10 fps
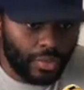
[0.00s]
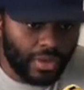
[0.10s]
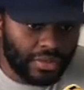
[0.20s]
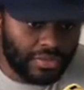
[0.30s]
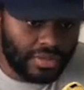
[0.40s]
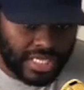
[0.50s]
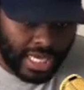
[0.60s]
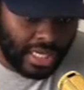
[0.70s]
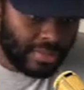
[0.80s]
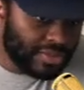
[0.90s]
with
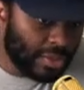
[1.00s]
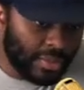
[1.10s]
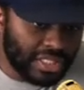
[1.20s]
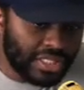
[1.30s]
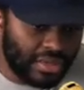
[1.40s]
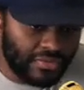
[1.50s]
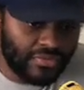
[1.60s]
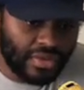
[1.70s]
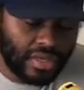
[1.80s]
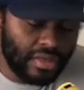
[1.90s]
taking up so much of
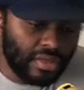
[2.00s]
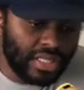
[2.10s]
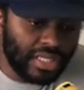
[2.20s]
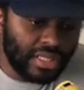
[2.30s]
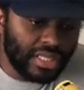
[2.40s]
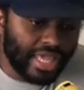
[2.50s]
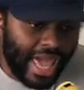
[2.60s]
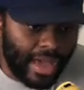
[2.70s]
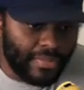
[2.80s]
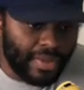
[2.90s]
the
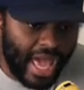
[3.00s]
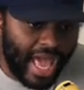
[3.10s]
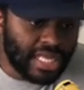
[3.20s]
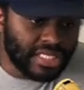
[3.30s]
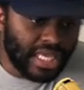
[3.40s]
cap as